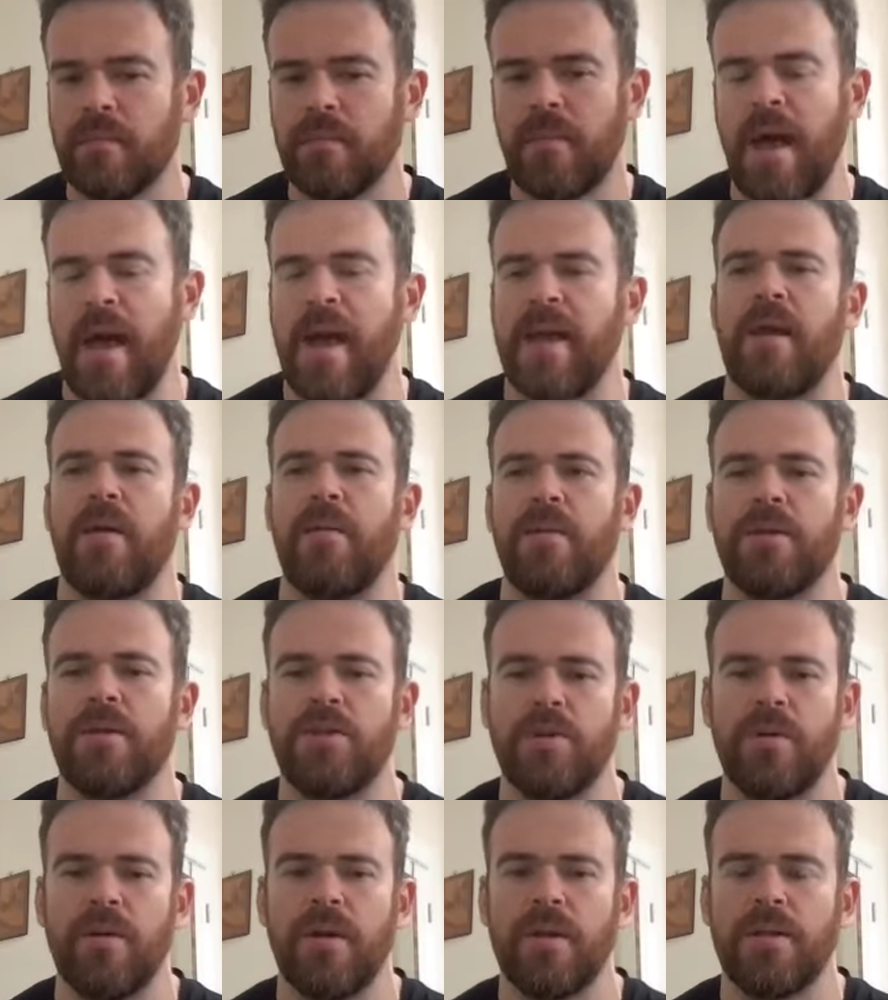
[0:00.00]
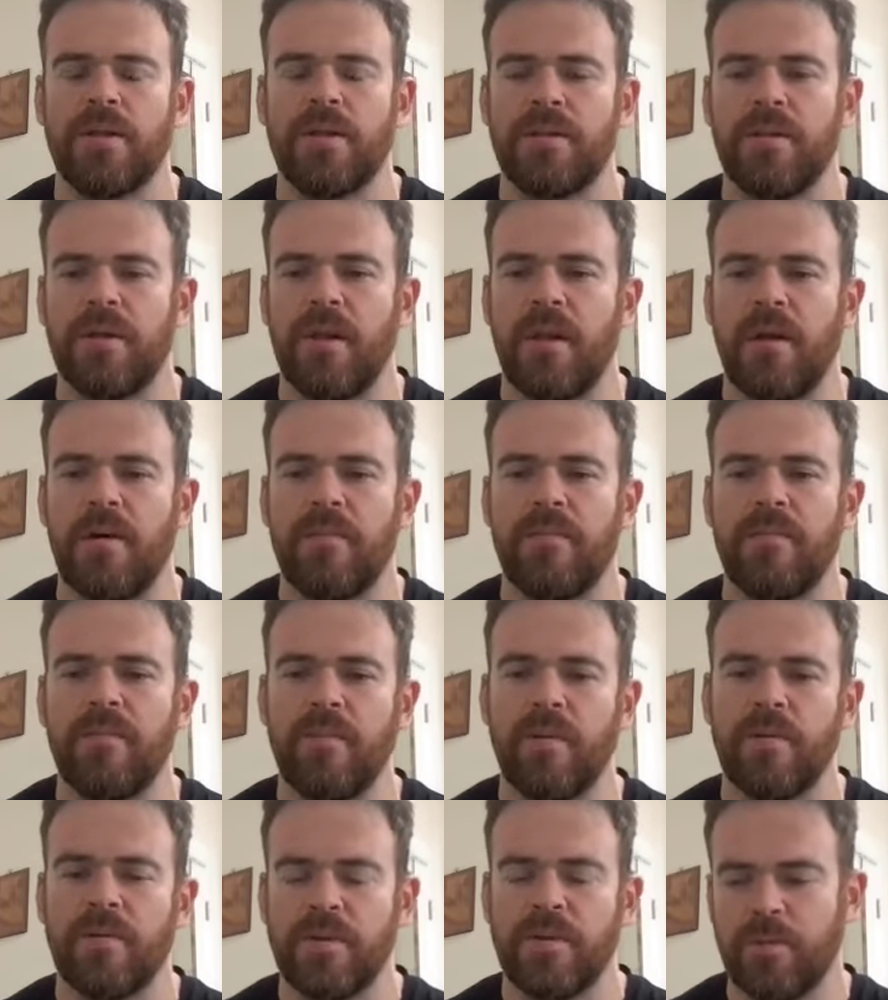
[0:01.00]
hanging with George,
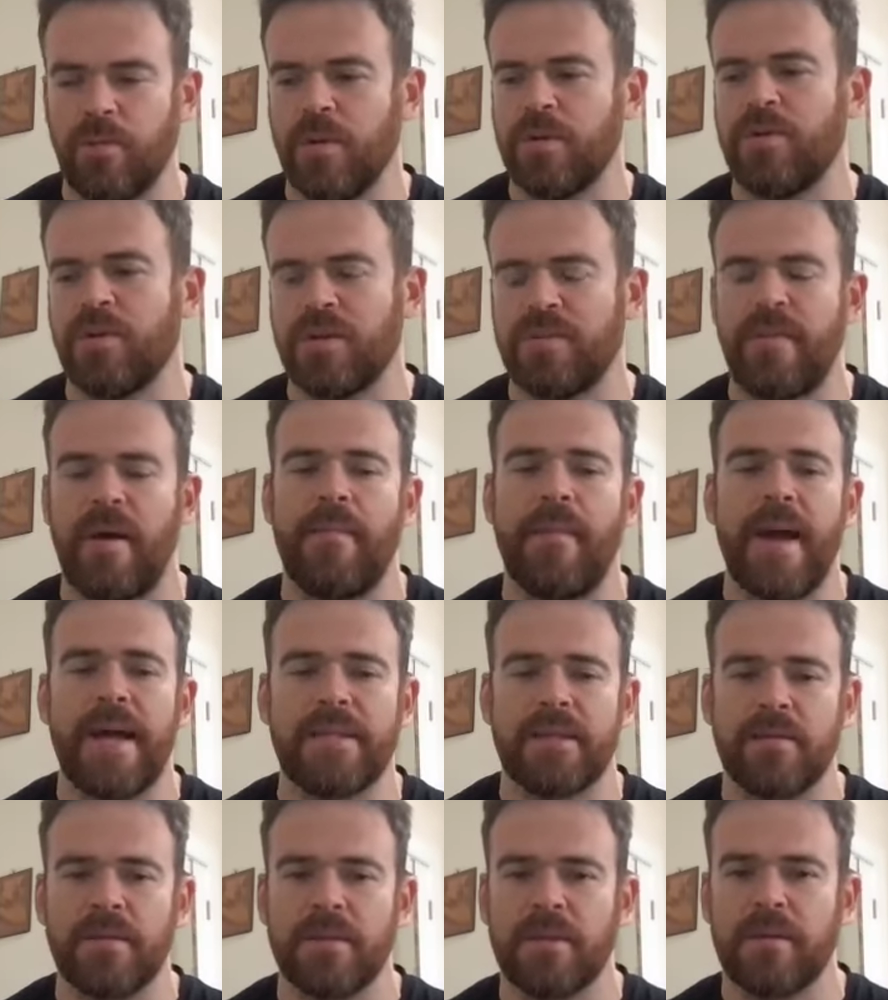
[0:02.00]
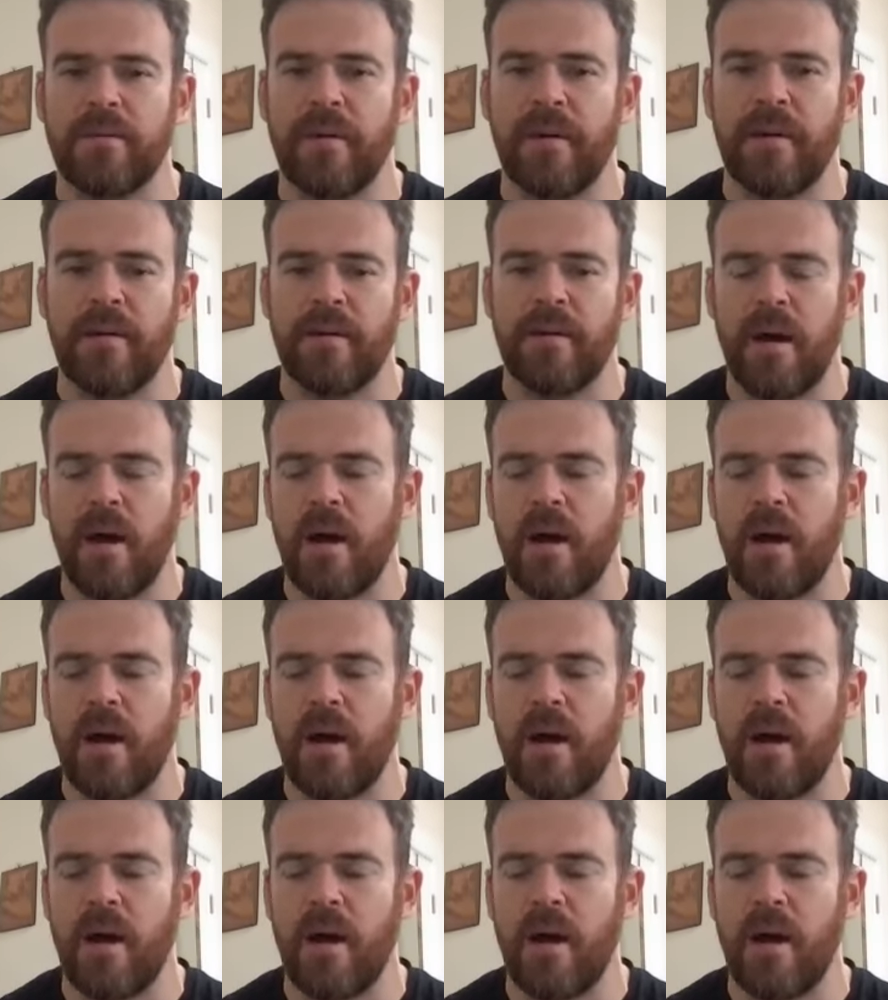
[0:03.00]
which was my master's degree,